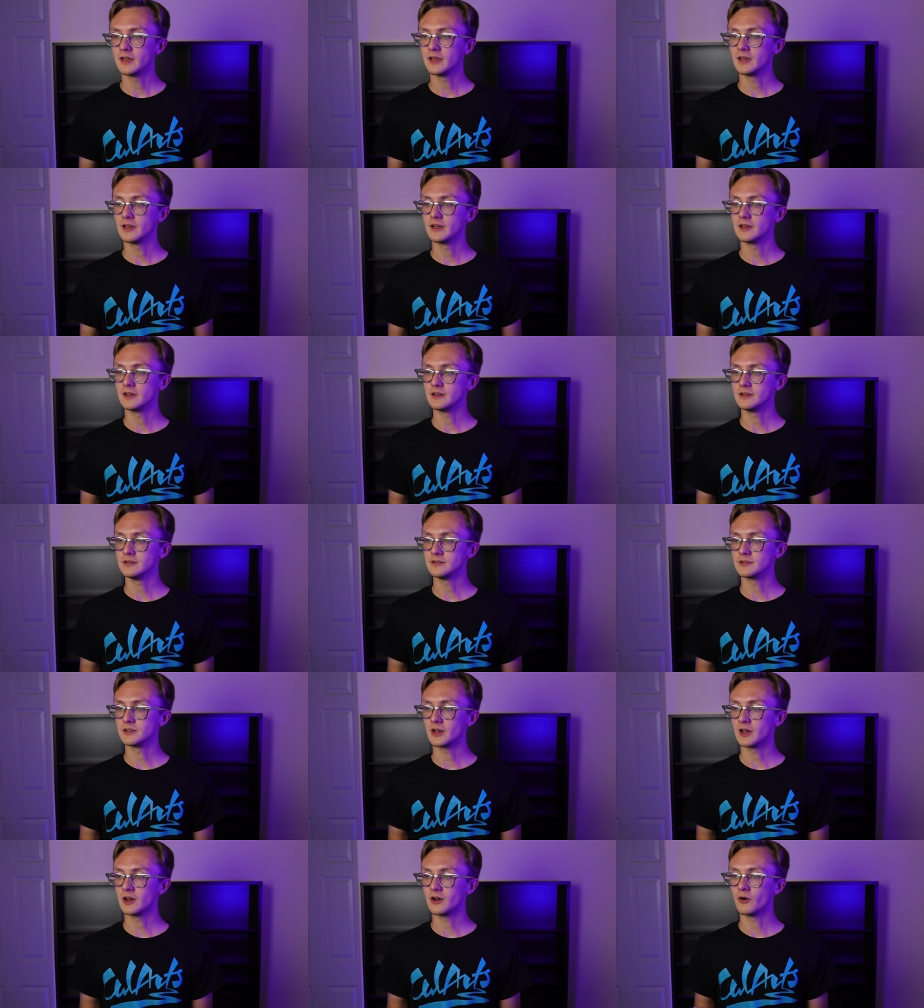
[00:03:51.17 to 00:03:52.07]

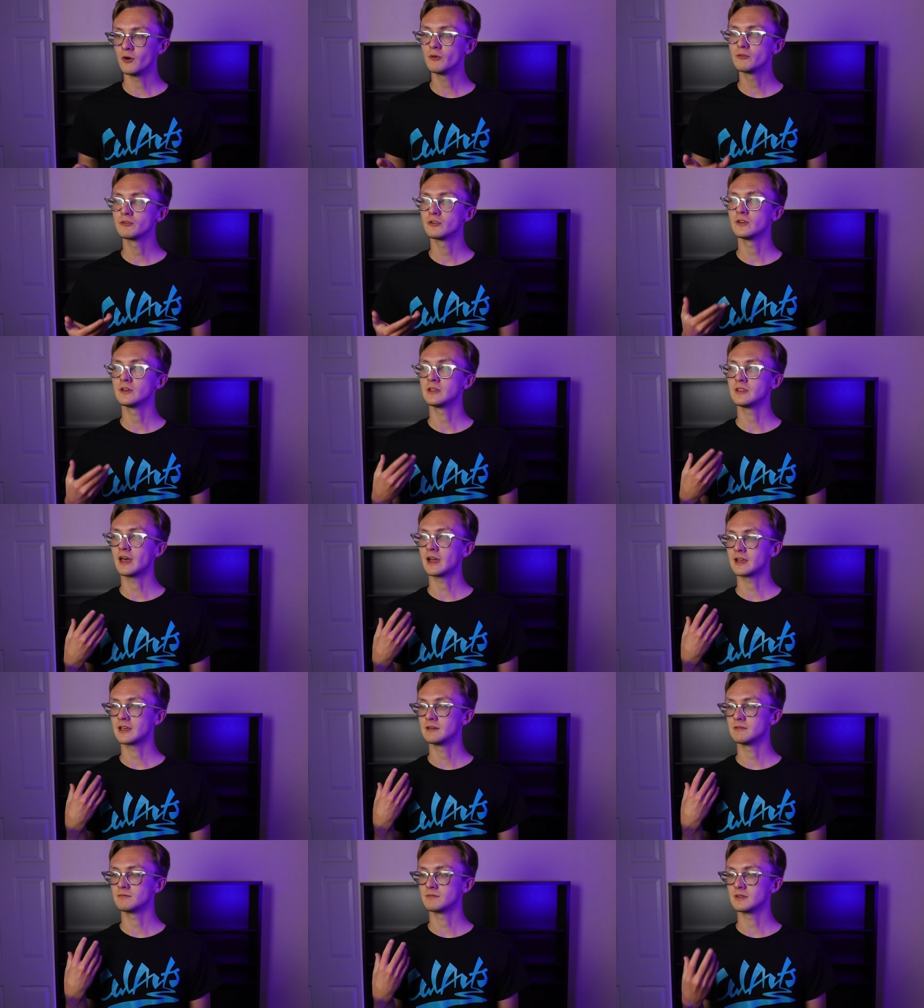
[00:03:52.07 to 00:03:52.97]
and uh, hopefully
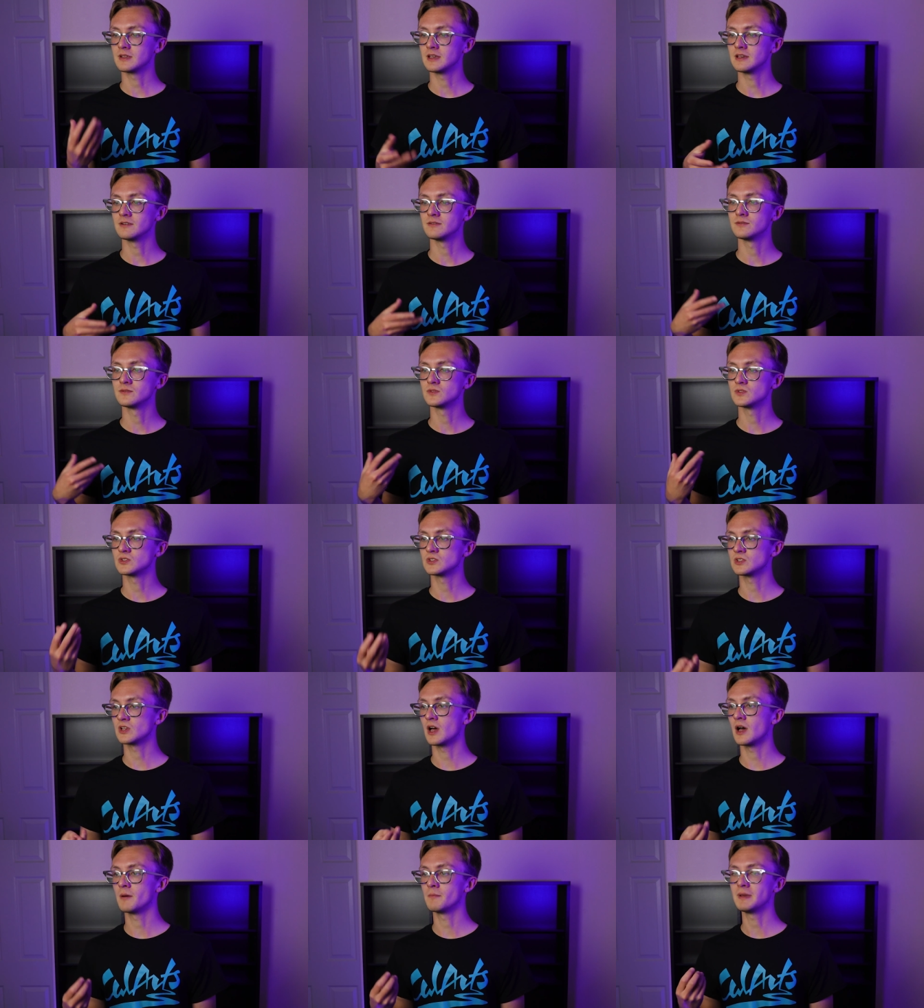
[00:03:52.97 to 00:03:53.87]
that can give
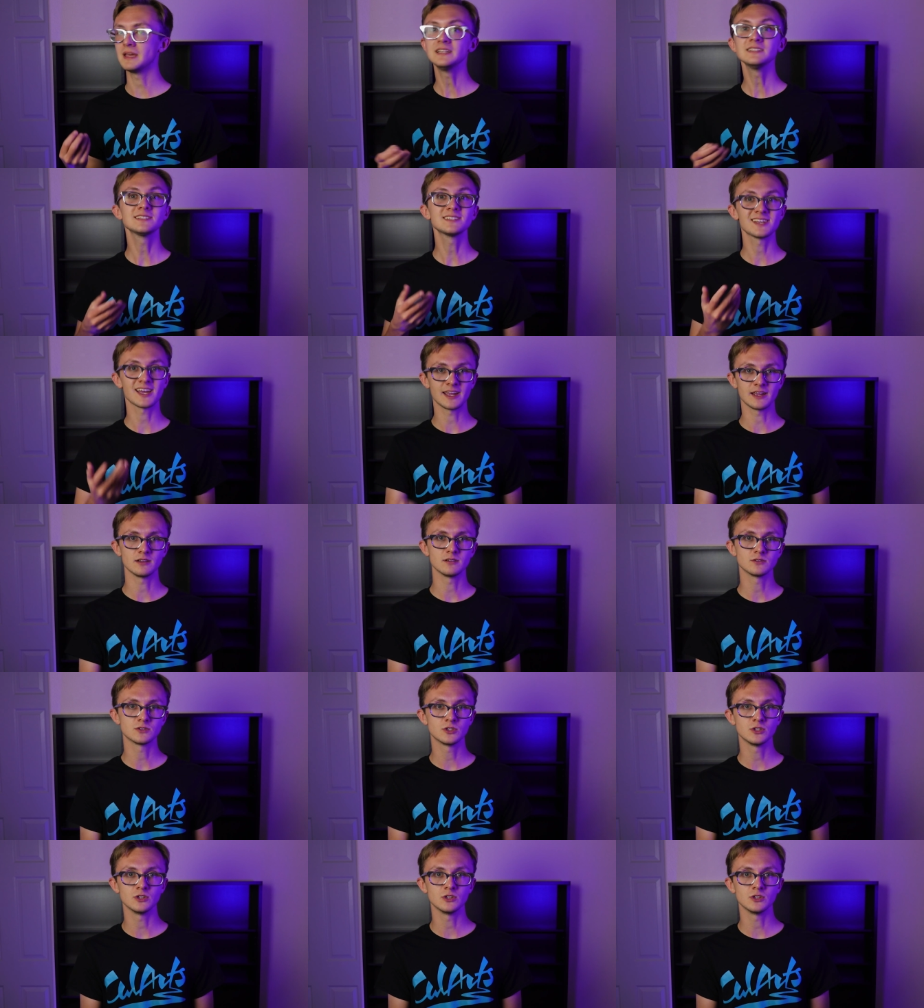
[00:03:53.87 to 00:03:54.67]
some insight